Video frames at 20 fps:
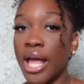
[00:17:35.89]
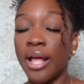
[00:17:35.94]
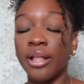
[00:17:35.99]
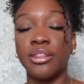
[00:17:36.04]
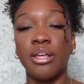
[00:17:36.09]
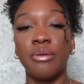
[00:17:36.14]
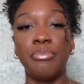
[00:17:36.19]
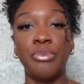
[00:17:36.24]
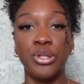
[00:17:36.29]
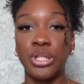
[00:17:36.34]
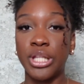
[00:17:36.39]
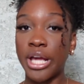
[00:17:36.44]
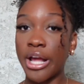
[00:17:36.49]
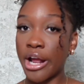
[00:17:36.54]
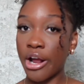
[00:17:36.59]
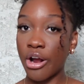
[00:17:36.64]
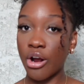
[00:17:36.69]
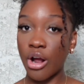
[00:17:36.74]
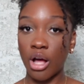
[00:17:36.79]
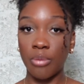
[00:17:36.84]
they put their
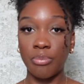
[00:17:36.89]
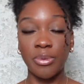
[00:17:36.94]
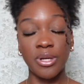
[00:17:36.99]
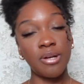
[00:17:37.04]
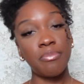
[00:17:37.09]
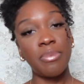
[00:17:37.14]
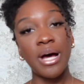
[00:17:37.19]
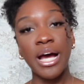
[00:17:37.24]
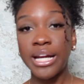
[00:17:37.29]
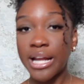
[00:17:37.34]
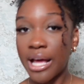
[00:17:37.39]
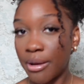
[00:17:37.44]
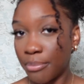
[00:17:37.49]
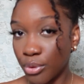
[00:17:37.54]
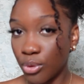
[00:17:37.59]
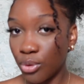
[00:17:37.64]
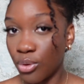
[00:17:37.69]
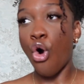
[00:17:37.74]
hair up in a pineapple.